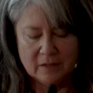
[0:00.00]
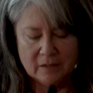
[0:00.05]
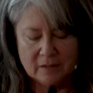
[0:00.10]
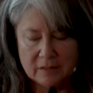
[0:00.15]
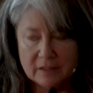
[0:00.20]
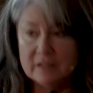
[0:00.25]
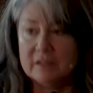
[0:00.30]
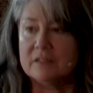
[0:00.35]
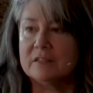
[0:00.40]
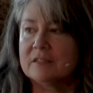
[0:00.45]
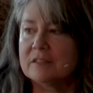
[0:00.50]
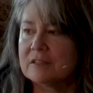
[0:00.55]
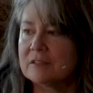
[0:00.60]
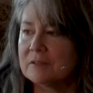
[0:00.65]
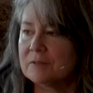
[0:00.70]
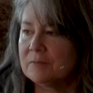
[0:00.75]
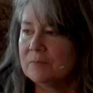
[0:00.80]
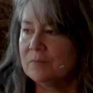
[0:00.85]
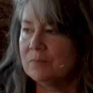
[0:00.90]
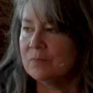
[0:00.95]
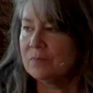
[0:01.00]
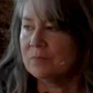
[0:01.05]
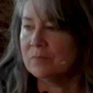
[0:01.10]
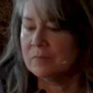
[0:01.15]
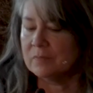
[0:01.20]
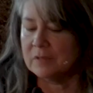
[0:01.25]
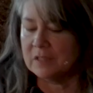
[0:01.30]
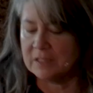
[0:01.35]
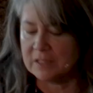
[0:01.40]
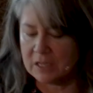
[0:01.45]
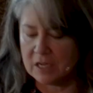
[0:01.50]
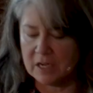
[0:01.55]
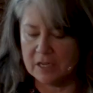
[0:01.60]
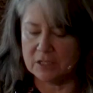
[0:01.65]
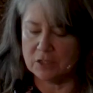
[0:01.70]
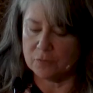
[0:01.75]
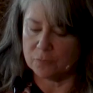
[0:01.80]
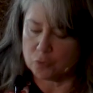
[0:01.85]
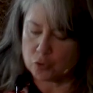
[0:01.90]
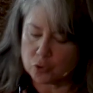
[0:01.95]
This is a
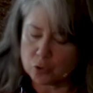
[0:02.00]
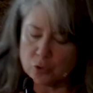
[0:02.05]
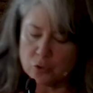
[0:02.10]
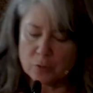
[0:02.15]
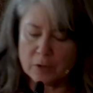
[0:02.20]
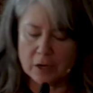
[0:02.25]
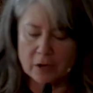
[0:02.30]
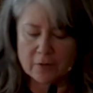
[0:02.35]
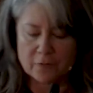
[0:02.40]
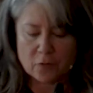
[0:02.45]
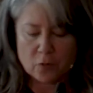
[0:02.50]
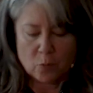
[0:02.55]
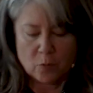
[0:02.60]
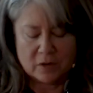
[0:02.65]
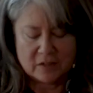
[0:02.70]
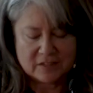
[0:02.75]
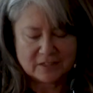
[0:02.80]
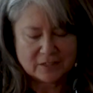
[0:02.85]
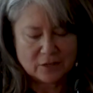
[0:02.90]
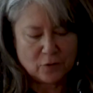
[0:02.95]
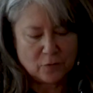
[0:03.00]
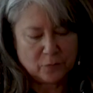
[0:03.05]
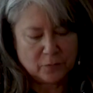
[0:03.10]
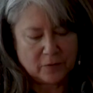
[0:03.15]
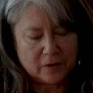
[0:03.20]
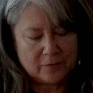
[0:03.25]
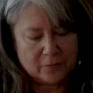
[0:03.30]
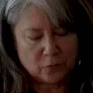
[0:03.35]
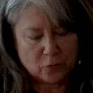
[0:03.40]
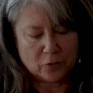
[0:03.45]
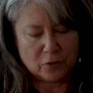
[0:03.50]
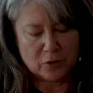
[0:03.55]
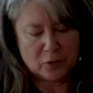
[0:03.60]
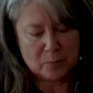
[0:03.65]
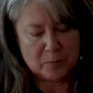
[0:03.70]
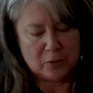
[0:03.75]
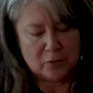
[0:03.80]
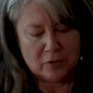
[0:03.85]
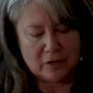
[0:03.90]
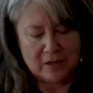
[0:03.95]
kind of true care for oneself and for a
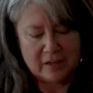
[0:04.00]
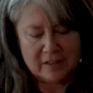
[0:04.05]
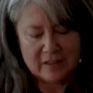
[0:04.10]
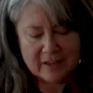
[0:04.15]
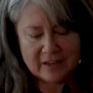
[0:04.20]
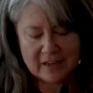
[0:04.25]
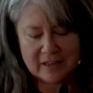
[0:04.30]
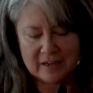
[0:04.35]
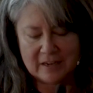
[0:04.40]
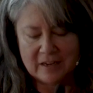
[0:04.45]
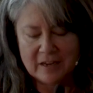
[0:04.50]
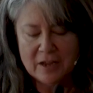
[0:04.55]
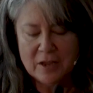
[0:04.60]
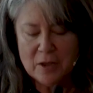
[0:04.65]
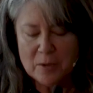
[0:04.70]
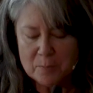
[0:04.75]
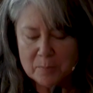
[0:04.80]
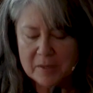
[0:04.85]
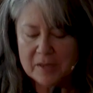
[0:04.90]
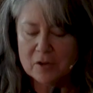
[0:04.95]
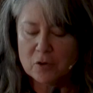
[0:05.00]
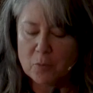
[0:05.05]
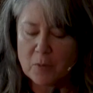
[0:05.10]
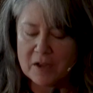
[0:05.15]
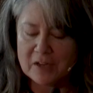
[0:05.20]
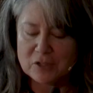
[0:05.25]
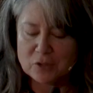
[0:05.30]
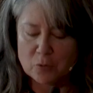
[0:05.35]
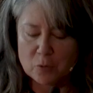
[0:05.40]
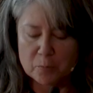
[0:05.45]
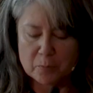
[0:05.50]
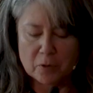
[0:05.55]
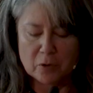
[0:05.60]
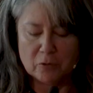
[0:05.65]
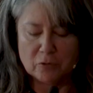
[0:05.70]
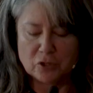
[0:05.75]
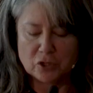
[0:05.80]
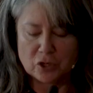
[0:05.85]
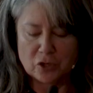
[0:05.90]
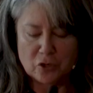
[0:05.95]
community that can be a way to
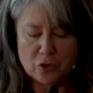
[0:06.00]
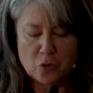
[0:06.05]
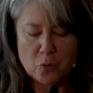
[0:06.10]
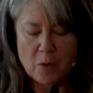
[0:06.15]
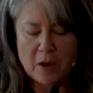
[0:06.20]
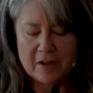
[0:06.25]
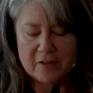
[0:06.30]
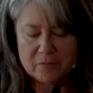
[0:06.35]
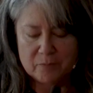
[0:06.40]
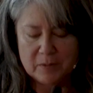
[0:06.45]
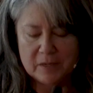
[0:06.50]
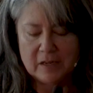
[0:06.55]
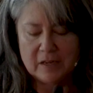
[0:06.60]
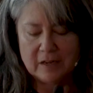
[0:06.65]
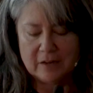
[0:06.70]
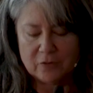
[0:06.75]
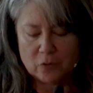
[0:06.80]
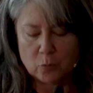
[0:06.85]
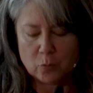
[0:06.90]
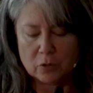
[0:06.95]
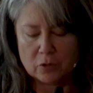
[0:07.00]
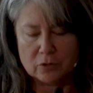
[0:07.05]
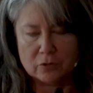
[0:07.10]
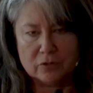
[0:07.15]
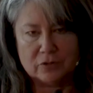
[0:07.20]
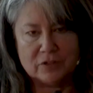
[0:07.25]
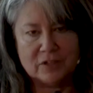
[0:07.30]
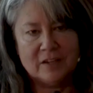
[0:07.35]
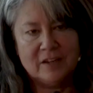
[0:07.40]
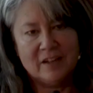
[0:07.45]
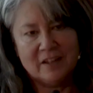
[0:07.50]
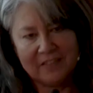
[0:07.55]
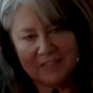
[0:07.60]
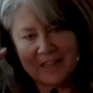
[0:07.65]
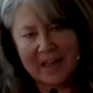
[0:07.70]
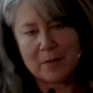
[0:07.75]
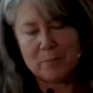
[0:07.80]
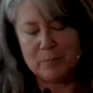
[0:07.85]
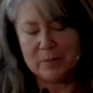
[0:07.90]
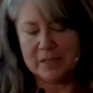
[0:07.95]
approach a new way of being in the world,
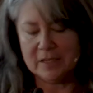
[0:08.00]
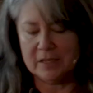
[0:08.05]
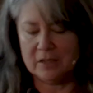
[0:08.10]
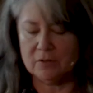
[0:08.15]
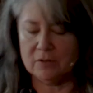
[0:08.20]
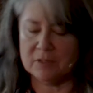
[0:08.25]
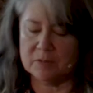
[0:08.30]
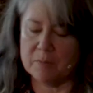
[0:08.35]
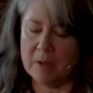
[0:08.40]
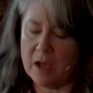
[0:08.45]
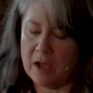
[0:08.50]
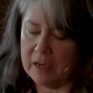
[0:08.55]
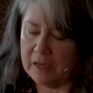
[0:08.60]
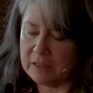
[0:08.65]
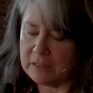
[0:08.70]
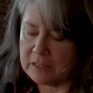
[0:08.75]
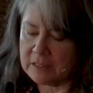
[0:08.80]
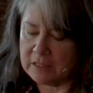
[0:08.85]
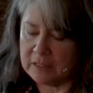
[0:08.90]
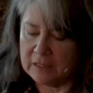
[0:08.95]
that beginner's mind.